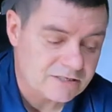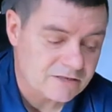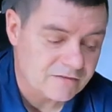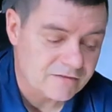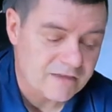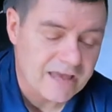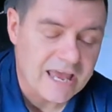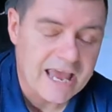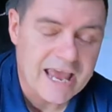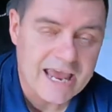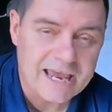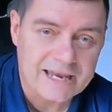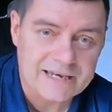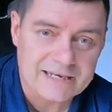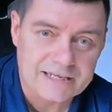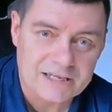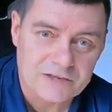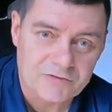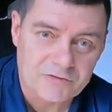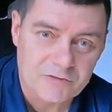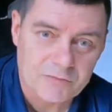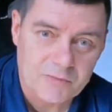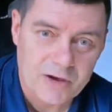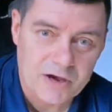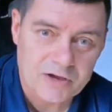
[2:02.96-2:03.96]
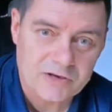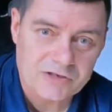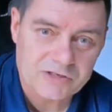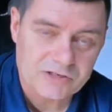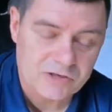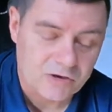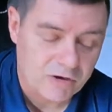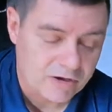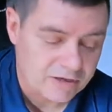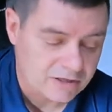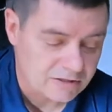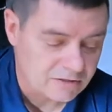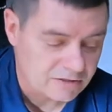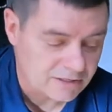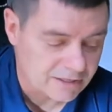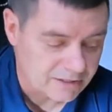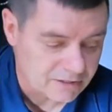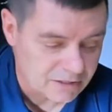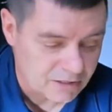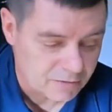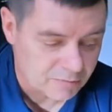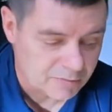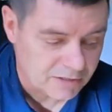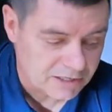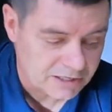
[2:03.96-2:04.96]
to the handling of the motorcycle and
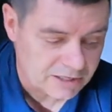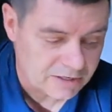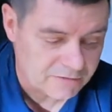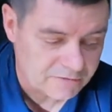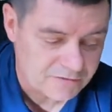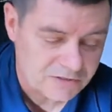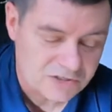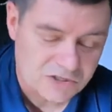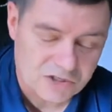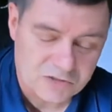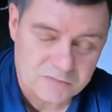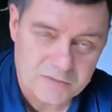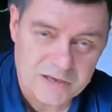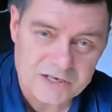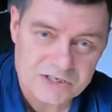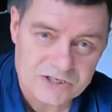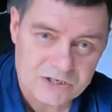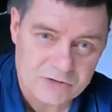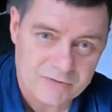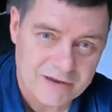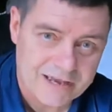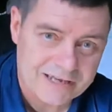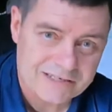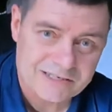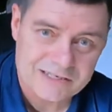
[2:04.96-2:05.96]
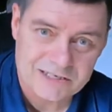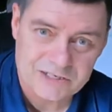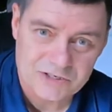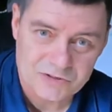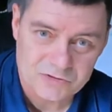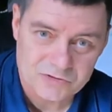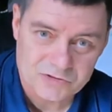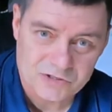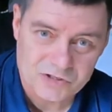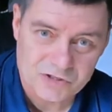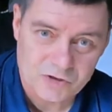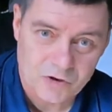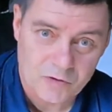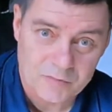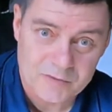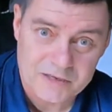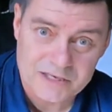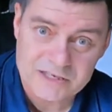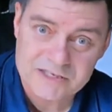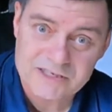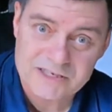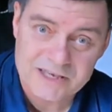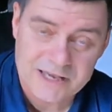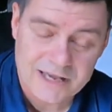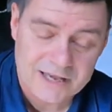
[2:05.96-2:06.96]
the ability of the suspension to actually do its job
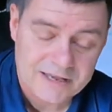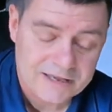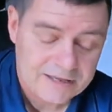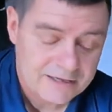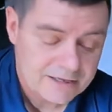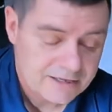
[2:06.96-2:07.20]
easier.